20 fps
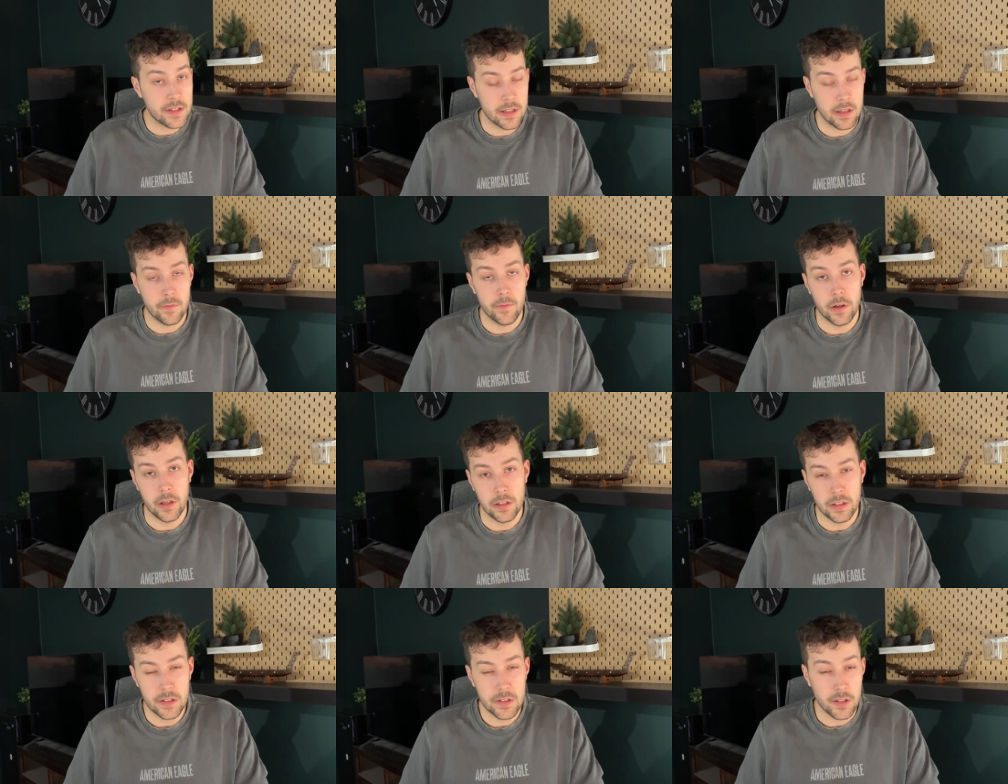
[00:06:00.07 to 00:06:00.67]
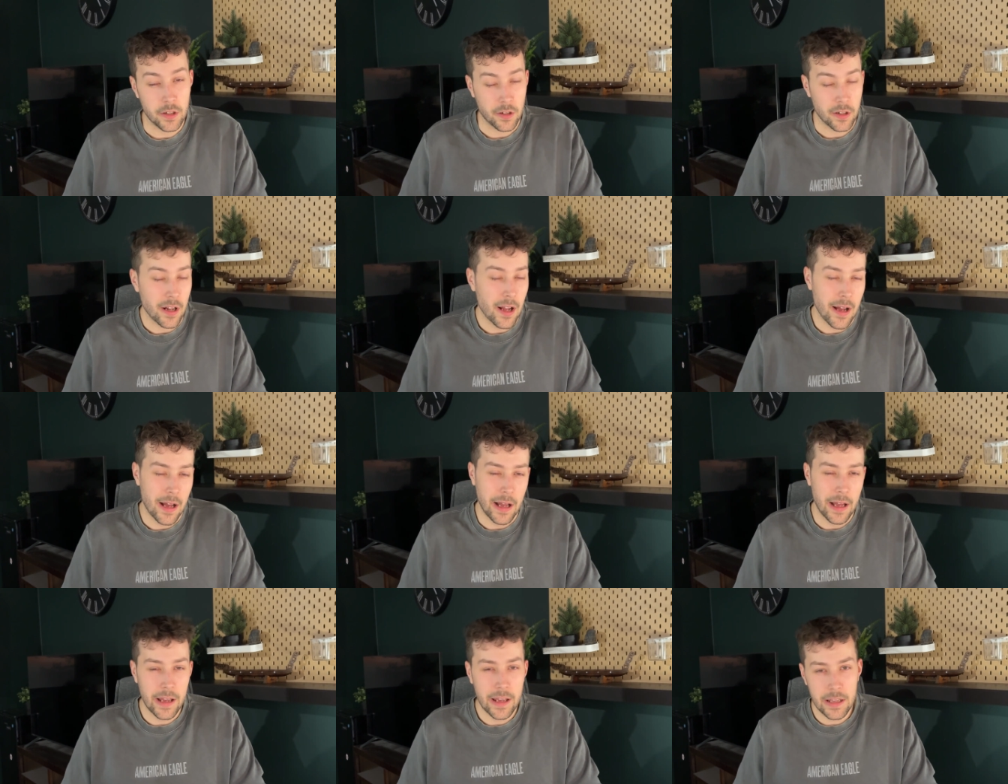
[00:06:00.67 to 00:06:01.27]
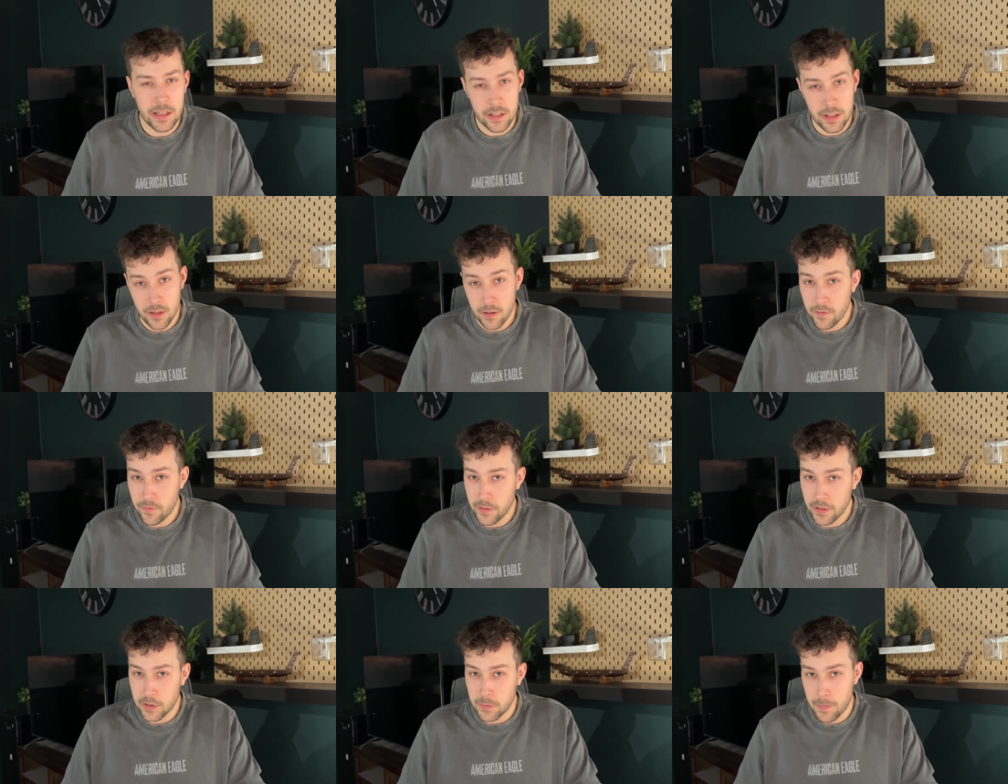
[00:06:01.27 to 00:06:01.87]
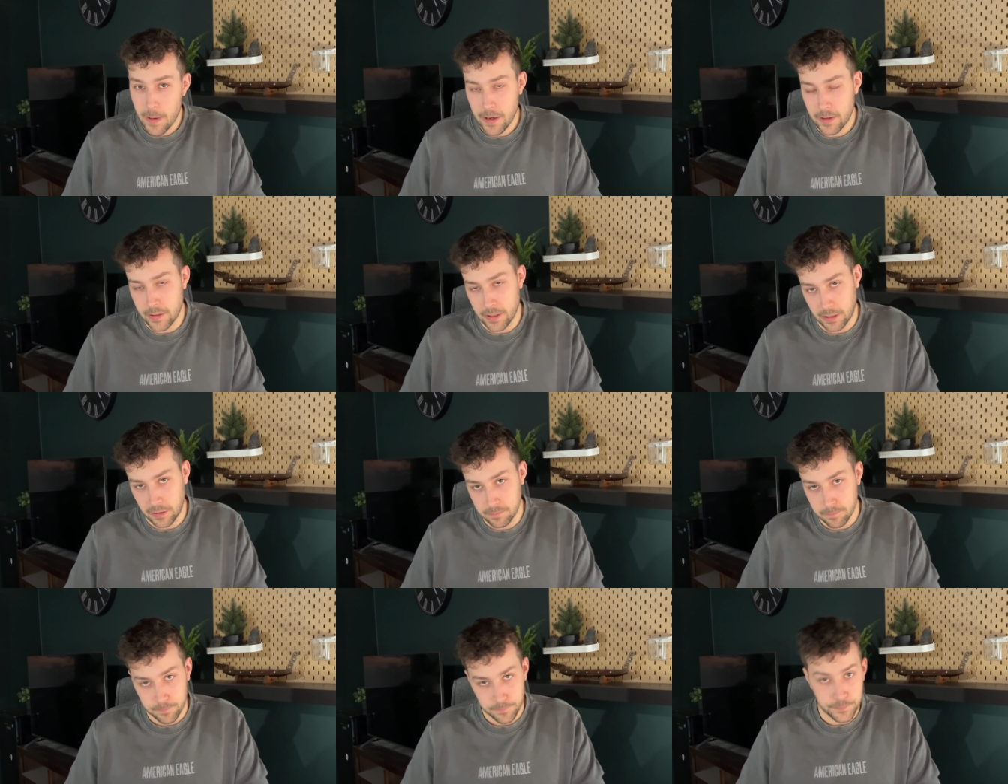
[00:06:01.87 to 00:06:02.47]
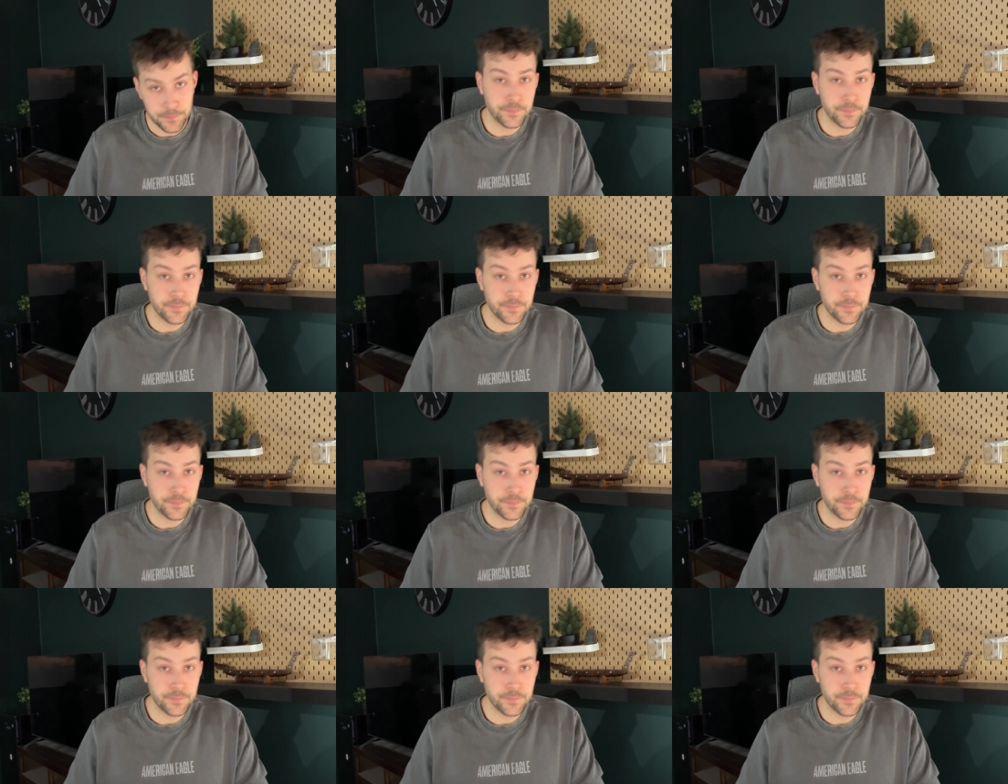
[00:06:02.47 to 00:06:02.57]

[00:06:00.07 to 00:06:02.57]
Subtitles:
at the very least, are kind of expecting